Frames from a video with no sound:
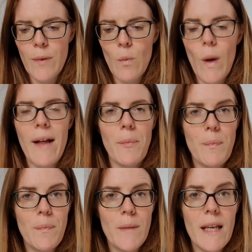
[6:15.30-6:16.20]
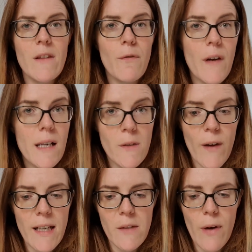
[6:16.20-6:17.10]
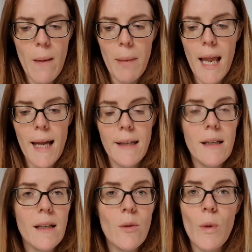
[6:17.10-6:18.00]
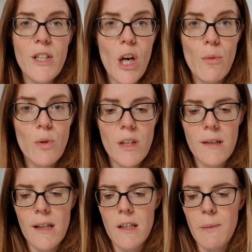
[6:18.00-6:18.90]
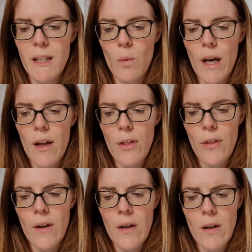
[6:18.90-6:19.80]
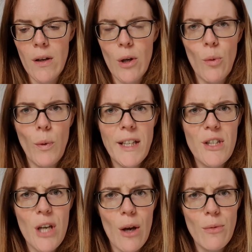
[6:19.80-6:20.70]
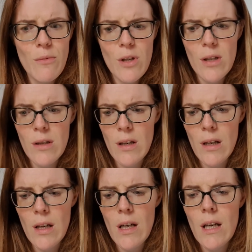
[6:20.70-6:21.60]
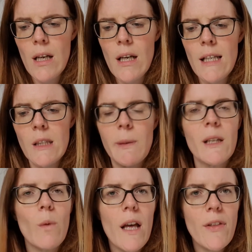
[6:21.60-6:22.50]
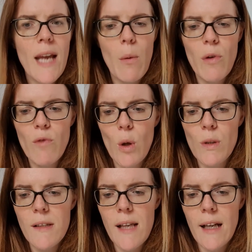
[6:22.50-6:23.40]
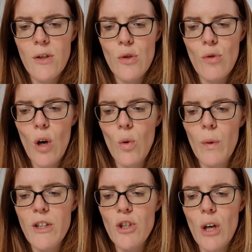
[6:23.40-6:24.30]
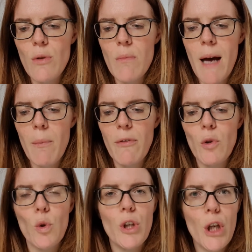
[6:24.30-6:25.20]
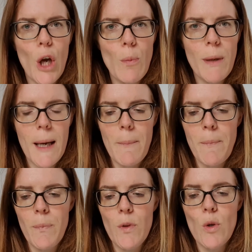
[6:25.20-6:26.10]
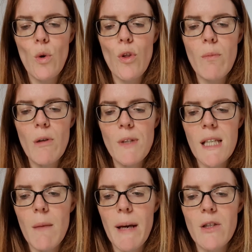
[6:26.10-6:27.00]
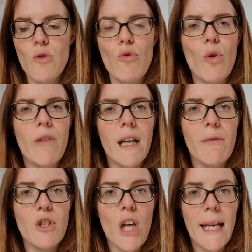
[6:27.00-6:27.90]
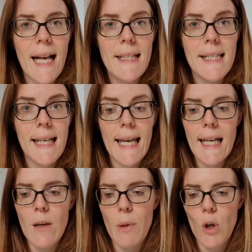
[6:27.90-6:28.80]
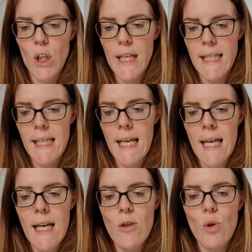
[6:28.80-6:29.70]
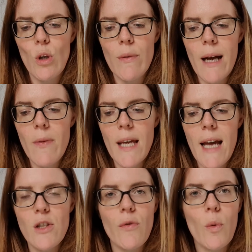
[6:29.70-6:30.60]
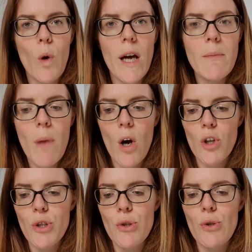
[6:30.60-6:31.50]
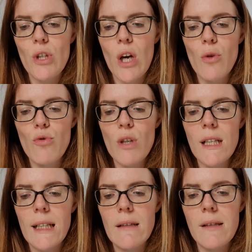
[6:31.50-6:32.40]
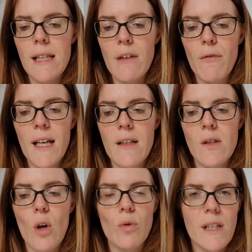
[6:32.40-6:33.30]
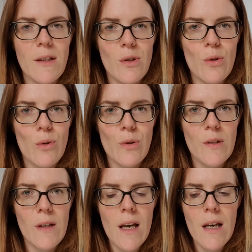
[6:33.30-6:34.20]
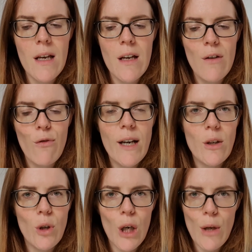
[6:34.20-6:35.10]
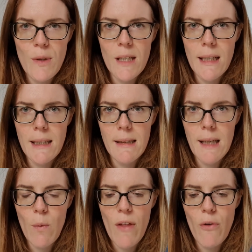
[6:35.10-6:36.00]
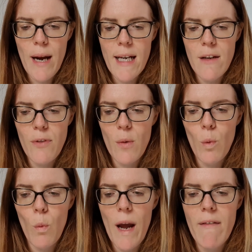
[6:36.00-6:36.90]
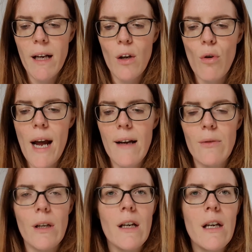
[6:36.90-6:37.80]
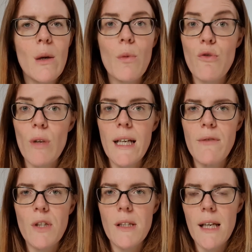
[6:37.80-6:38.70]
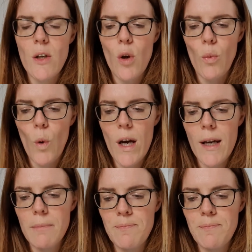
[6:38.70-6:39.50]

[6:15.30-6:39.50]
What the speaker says: Well, in the first phase of our plan, we don't, said Spittleworth. We don't? Spittleworth now unrolled a second scroll, which showed a map of Cornucopia. The northernmost tip had a drawing of a gigantic Ickabog on it, and all around the edge of the wide marsh stood 100 little stick figures holding swords. Fred looked closely to see whether any of them were wearing a crown, and was relieved to see none were.